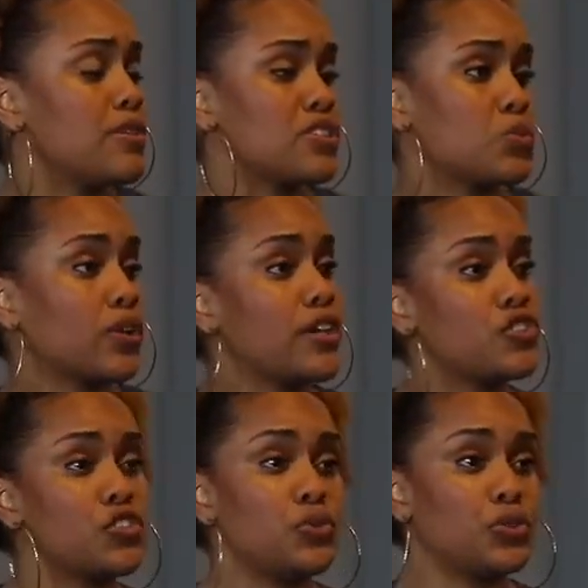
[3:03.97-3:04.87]
This is what I
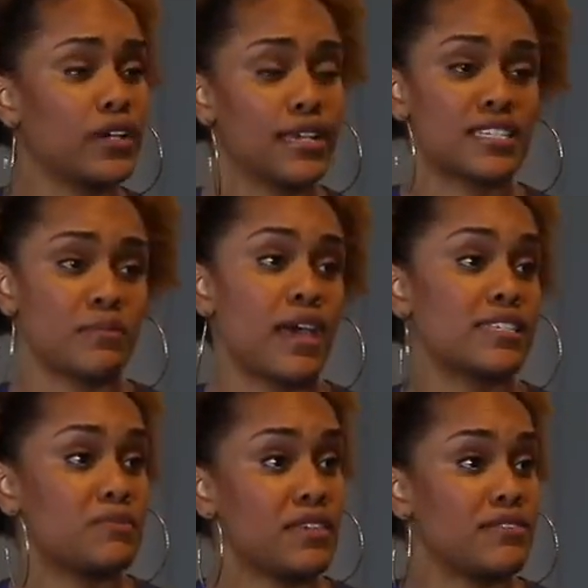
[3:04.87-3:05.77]
do. You can customize
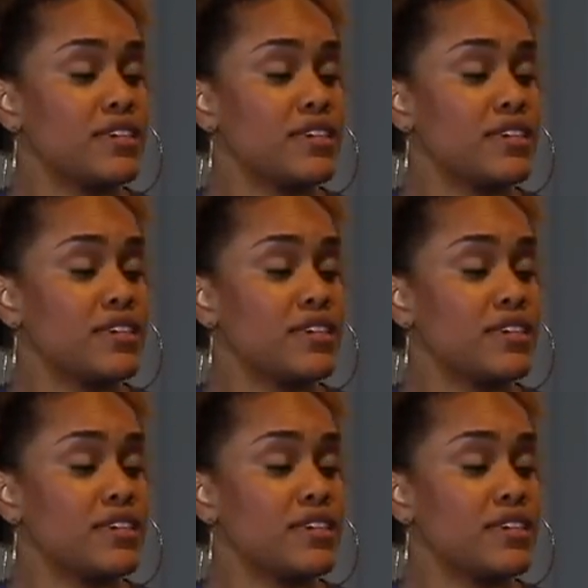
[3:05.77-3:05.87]
me